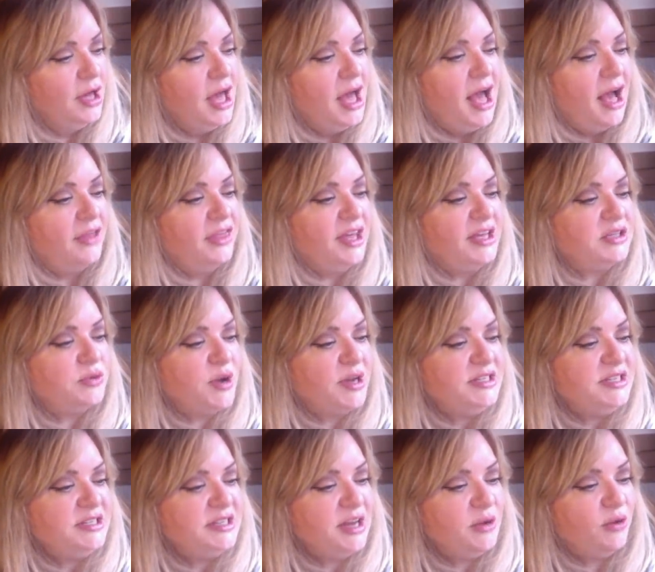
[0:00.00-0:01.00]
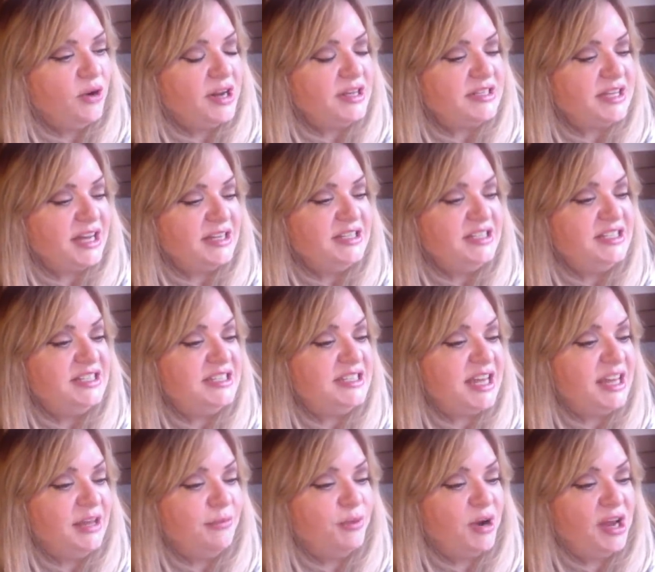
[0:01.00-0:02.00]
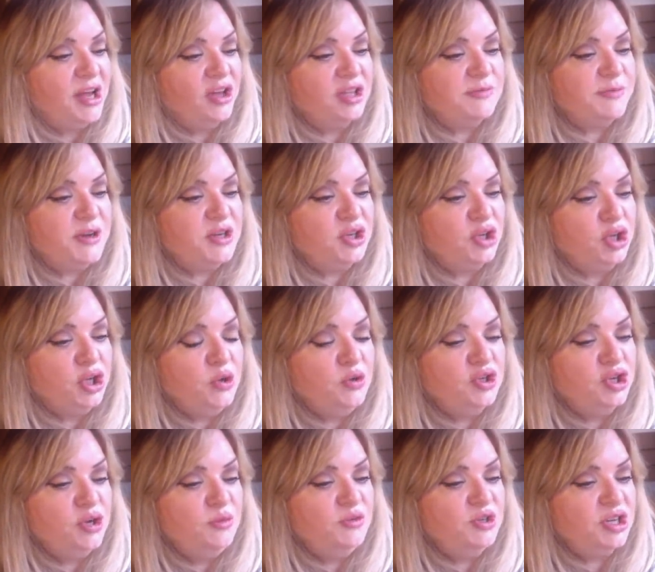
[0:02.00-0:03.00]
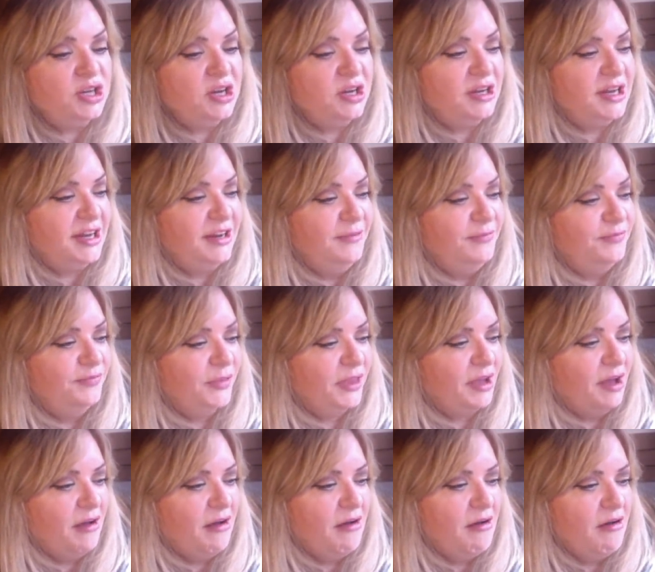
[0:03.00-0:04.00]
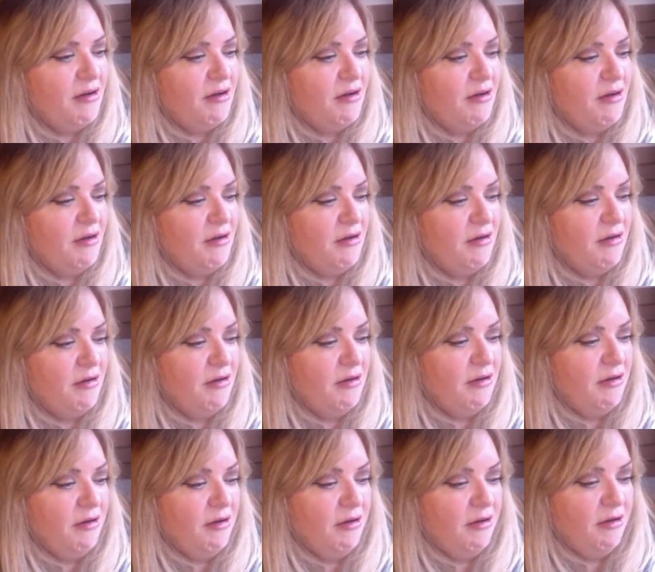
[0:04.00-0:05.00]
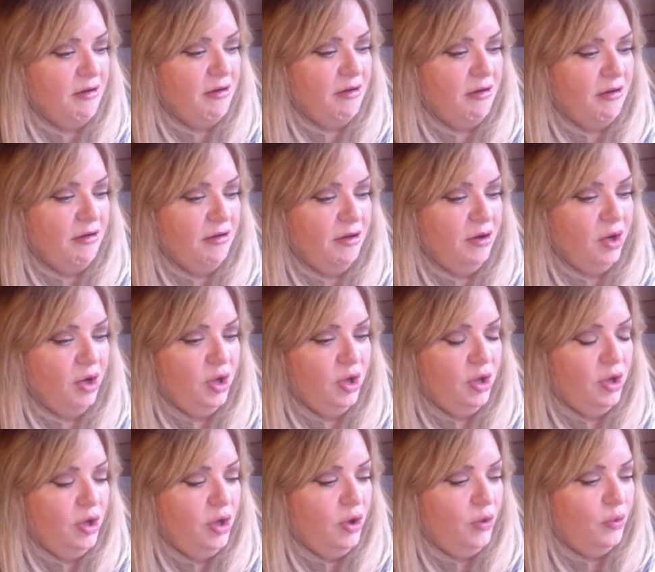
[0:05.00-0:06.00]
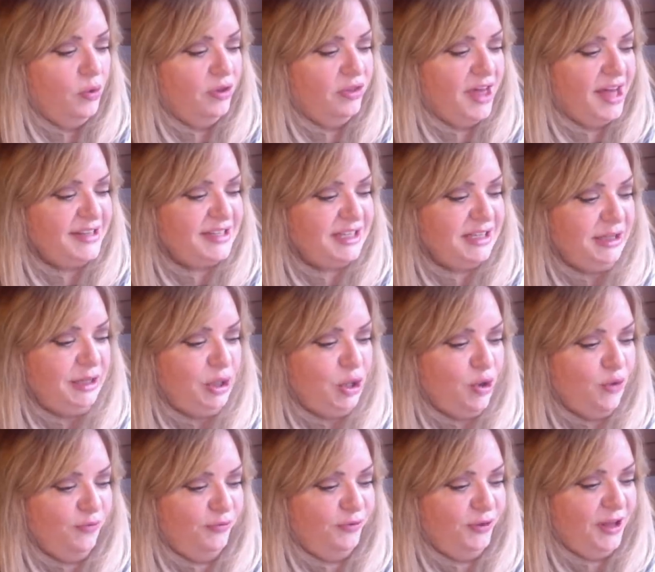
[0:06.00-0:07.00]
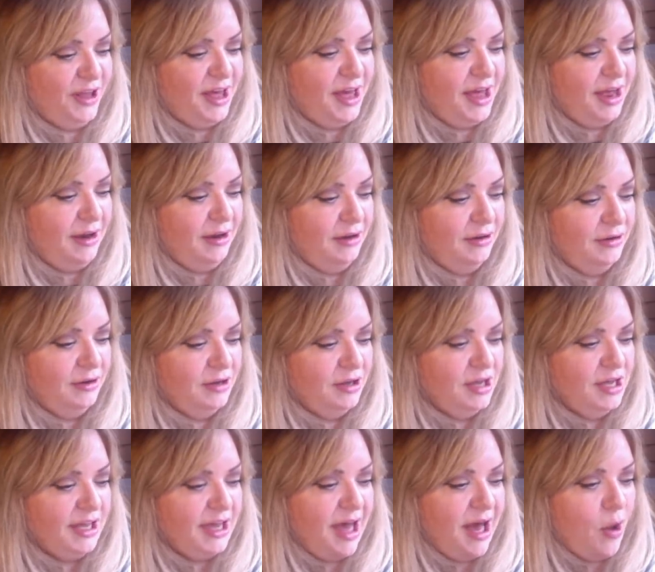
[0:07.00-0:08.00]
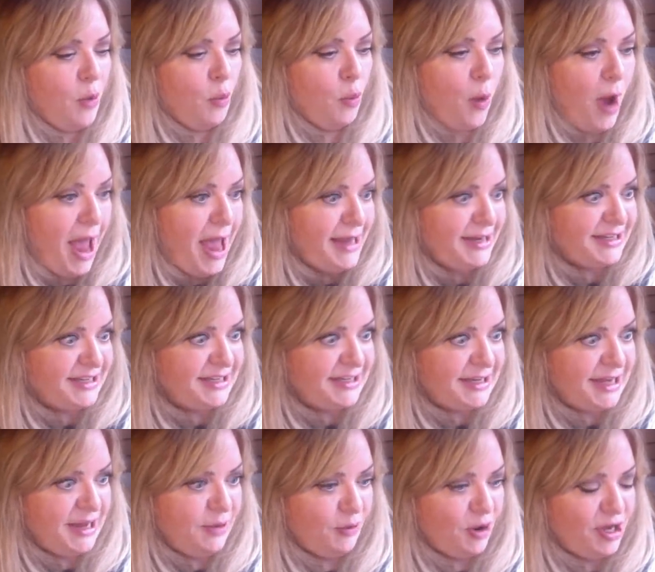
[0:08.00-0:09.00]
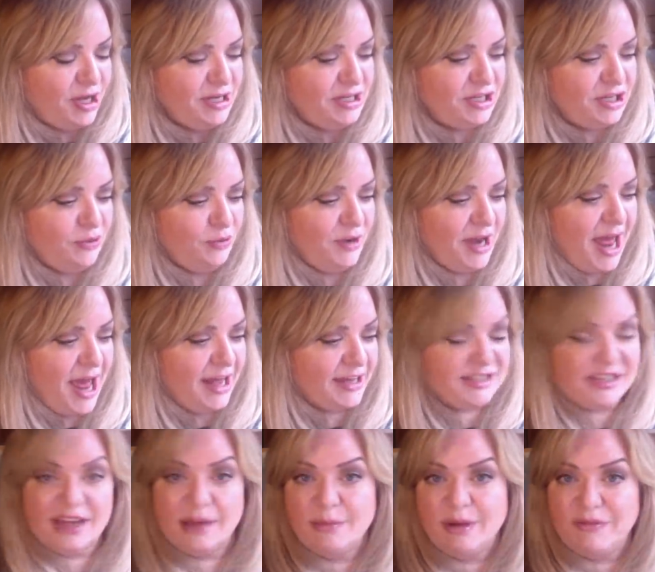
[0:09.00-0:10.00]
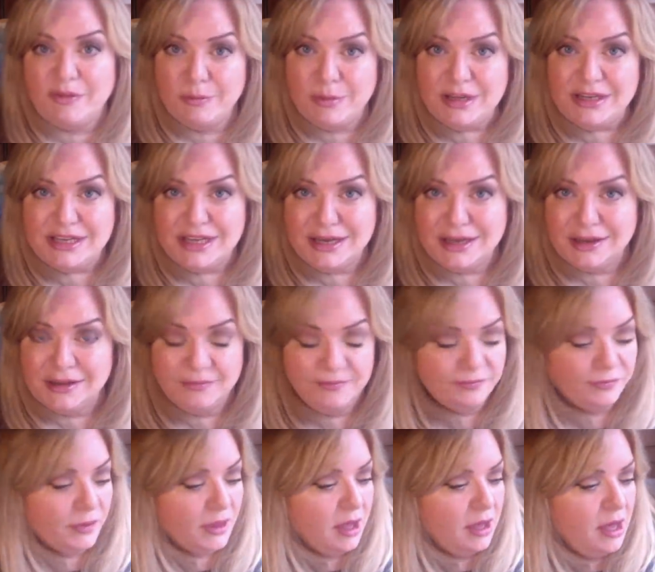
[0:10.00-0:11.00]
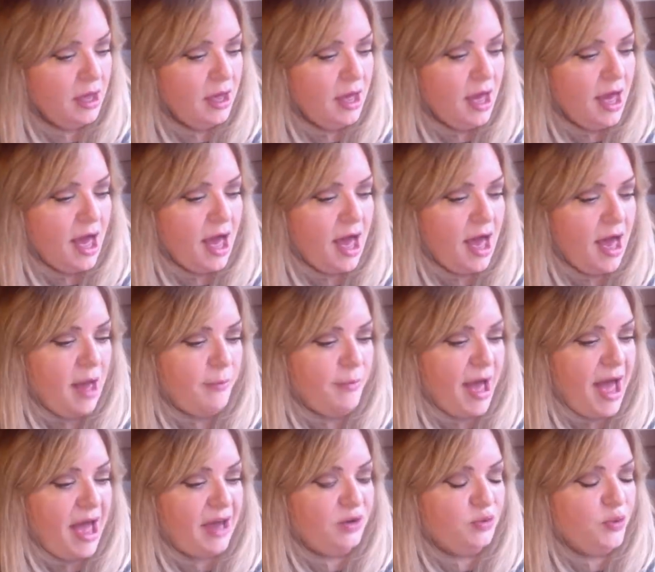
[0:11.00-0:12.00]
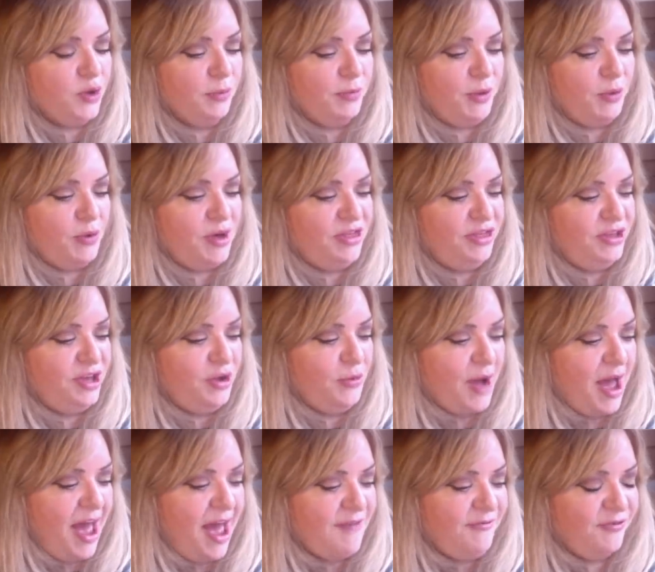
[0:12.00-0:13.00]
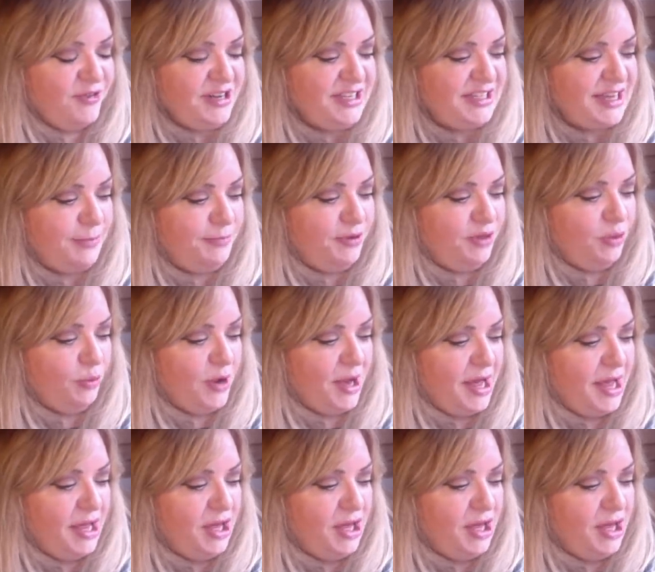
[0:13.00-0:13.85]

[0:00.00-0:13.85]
And that's why today we're excited to celebrate your special YouTube journey. Oh, well, that's lovely. Can't wait to see what you do next. I'm having my dinner um, and we'll be with you every step of the way.